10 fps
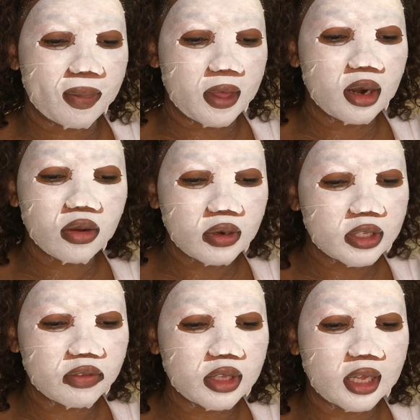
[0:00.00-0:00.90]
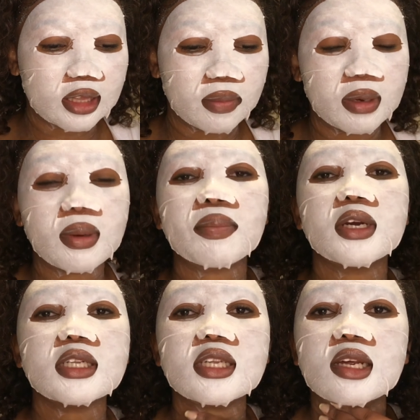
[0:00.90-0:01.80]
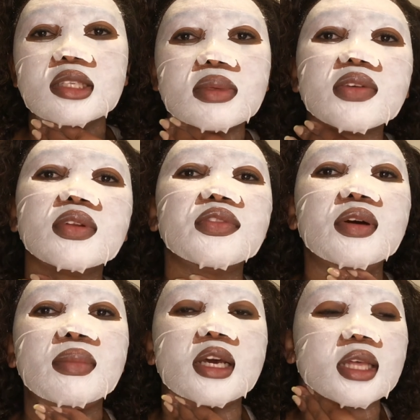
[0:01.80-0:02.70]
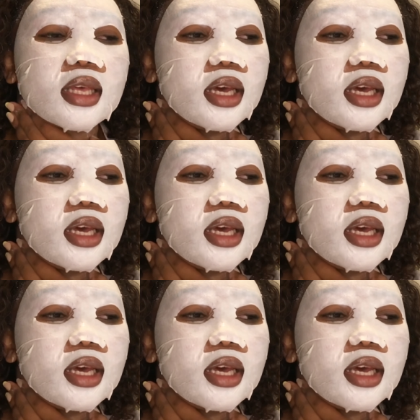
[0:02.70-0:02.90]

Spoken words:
And I always feel like them. And my body tells me, even if I'm like